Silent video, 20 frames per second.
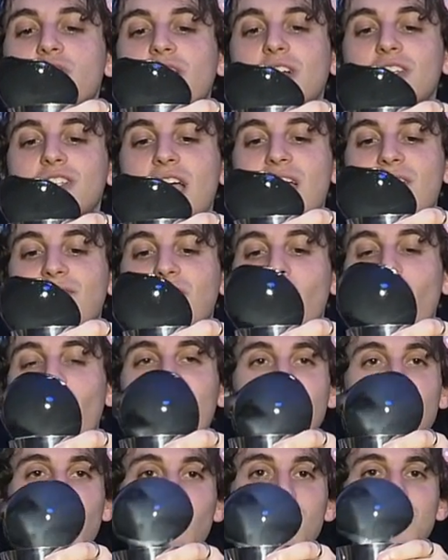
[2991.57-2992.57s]
it because I have no
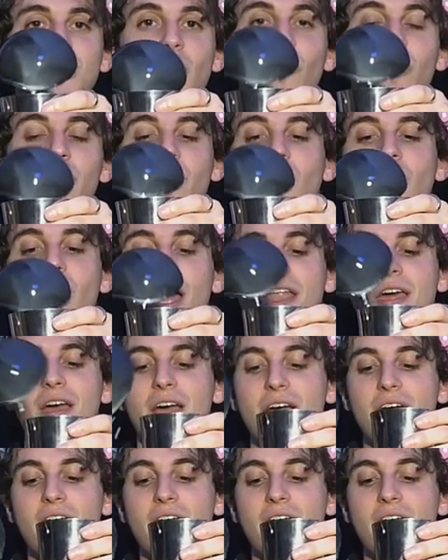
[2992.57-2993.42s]
idea what's going on,